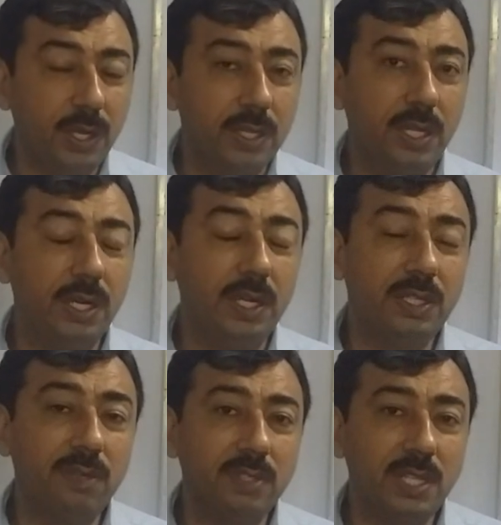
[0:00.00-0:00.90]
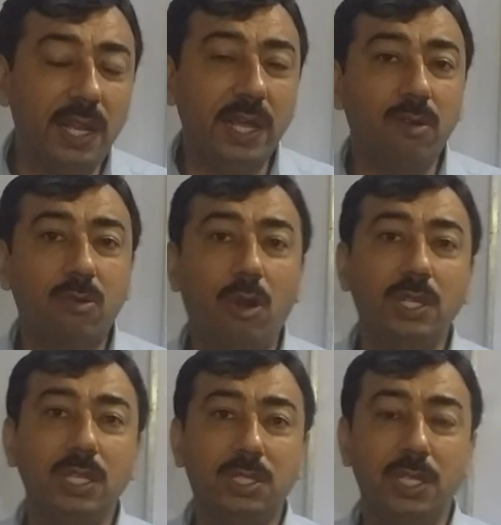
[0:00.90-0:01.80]
there was a lack of
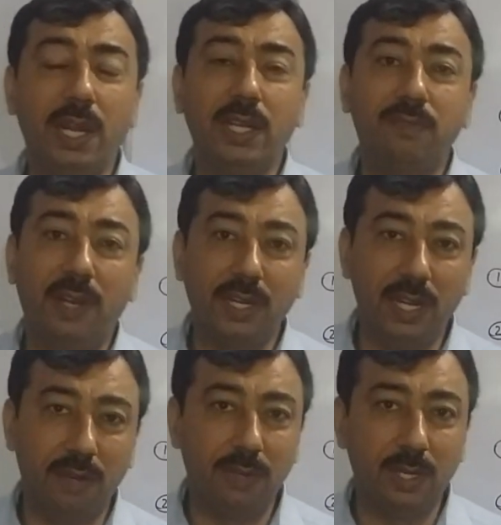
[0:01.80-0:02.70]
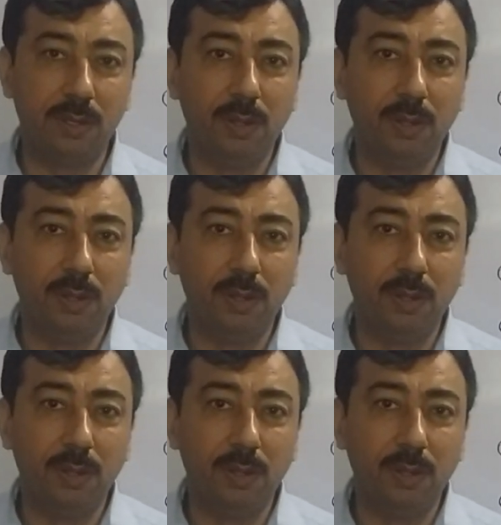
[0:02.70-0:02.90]
coordination at federal level.